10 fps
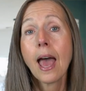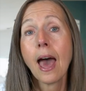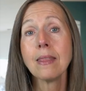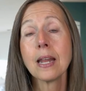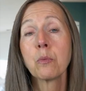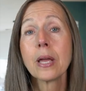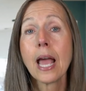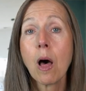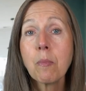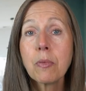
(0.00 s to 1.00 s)
And then we
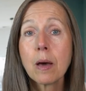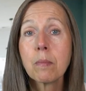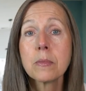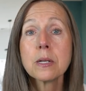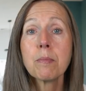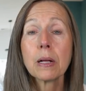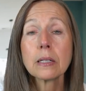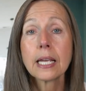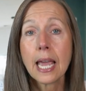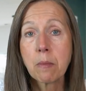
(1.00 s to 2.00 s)
help them to
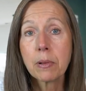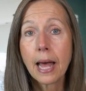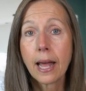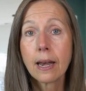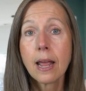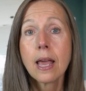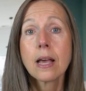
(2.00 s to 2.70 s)
build a game plan.